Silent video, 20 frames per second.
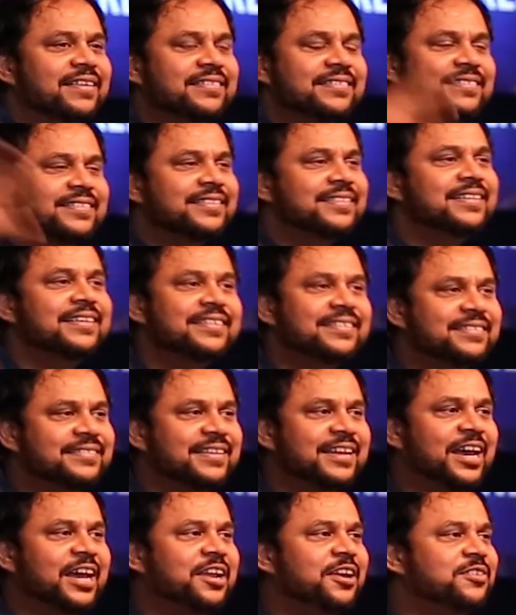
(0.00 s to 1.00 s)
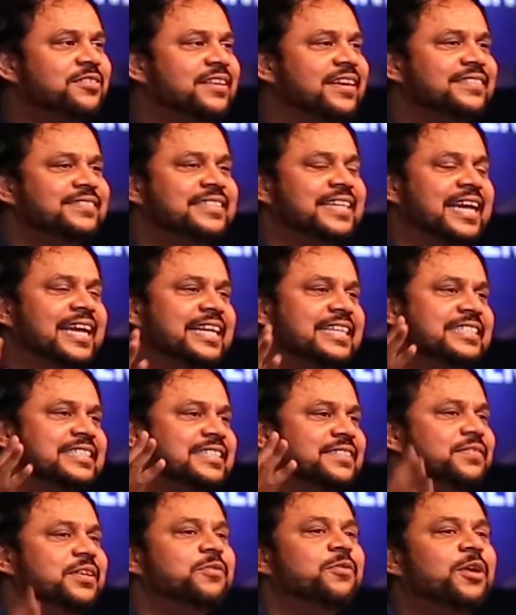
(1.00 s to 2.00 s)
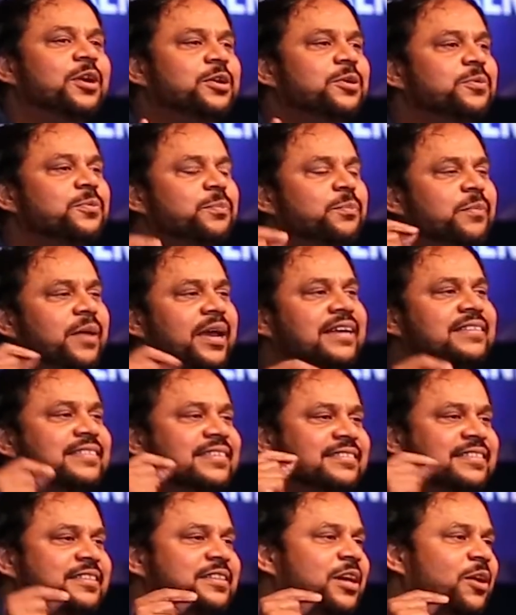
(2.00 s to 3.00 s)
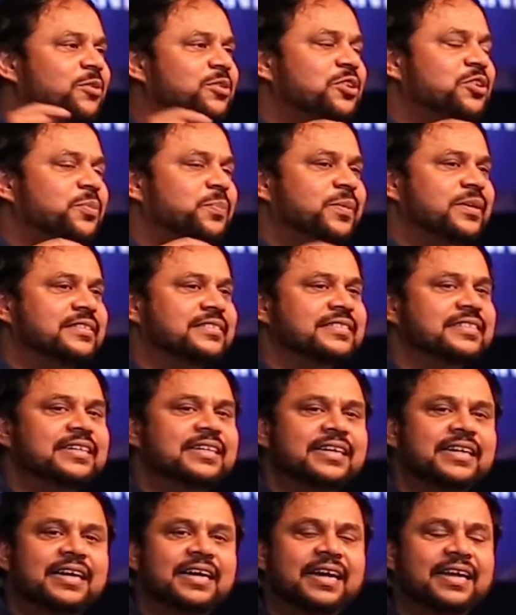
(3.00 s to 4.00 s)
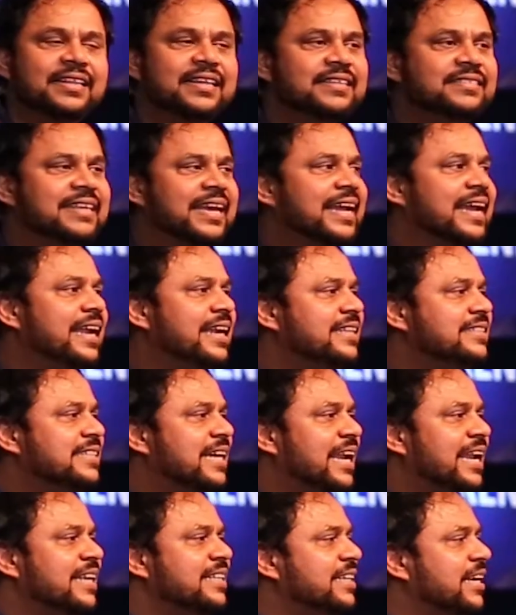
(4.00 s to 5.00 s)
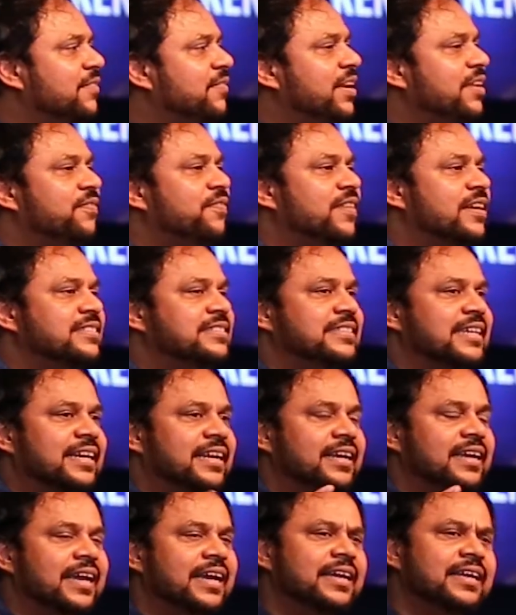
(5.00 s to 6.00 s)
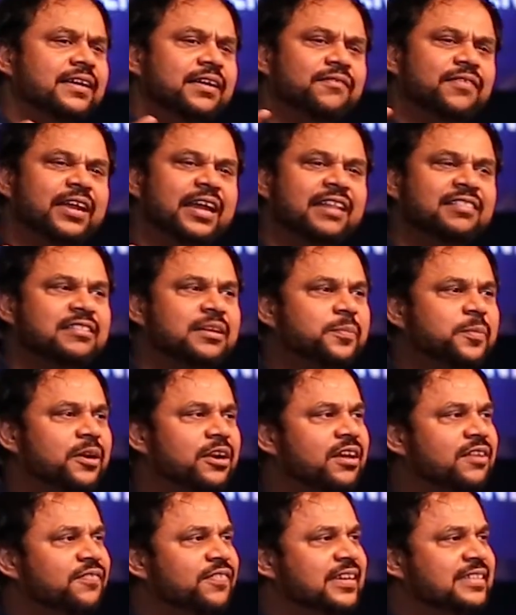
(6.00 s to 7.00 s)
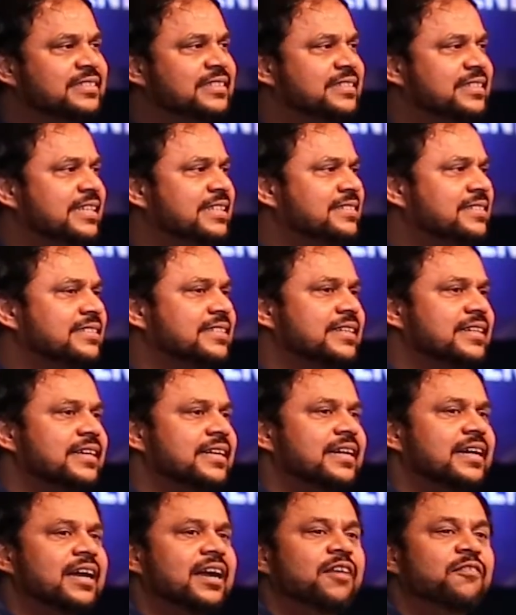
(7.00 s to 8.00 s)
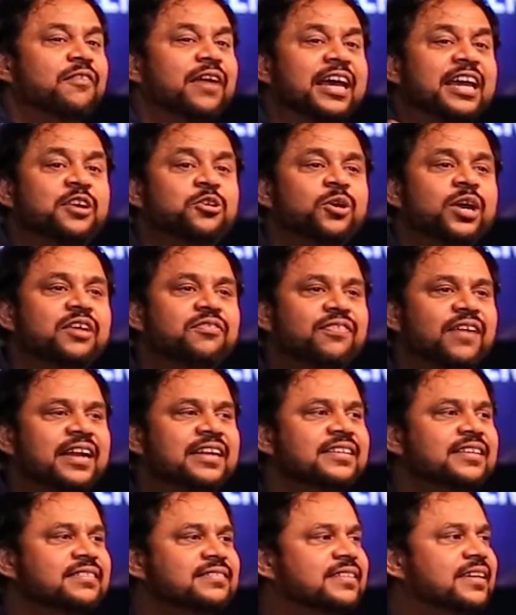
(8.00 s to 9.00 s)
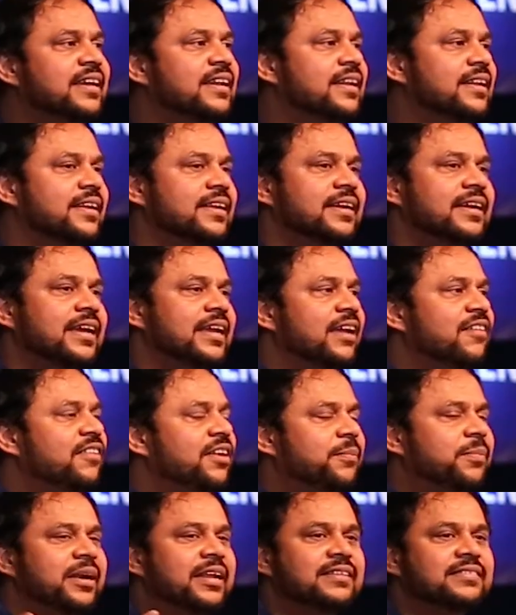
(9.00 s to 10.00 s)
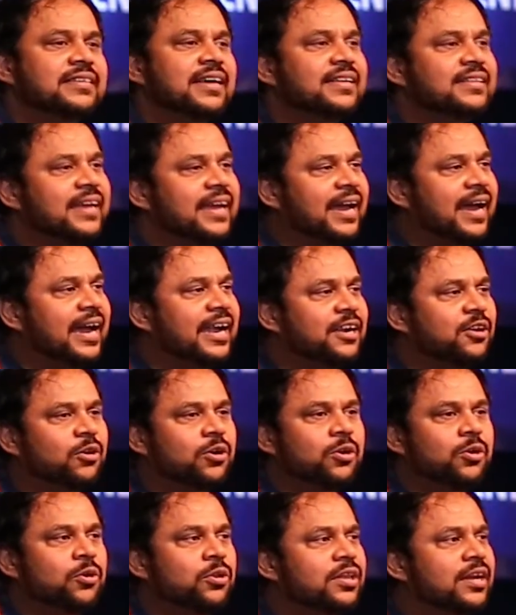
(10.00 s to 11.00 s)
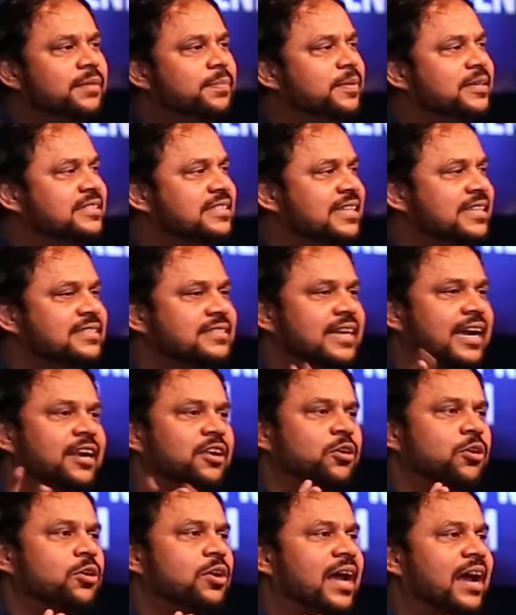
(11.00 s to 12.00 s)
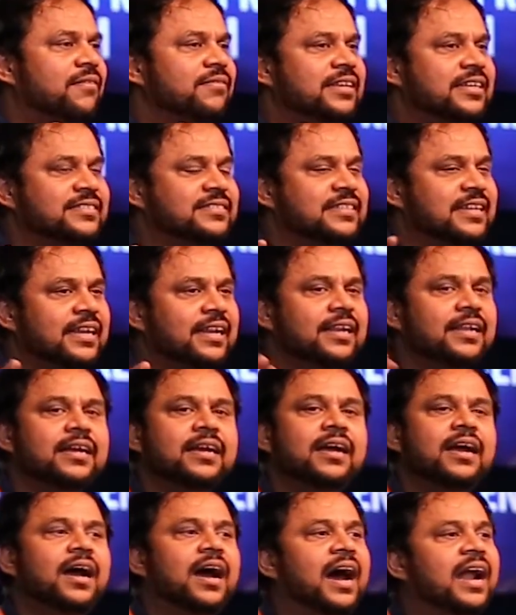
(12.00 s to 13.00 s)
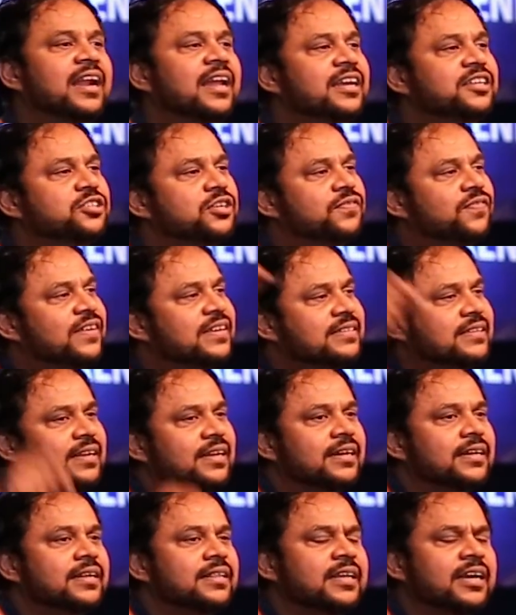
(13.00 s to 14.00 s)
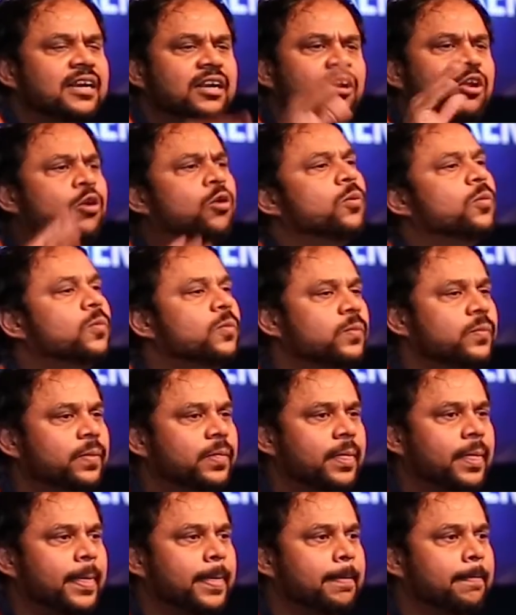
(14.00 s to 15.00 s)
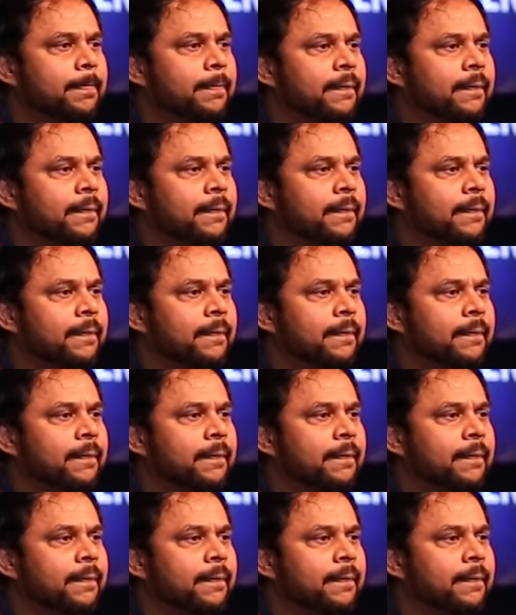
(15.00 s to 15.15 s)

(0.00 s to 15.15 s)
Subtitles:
Because the scenarios have changed, we want to make 60,000 rupees. The second challenge every entrepreneur faces is, where do I find the skill? Everybody says, hey, I don't know that business, I don't have that skill, and I should first learn that. No.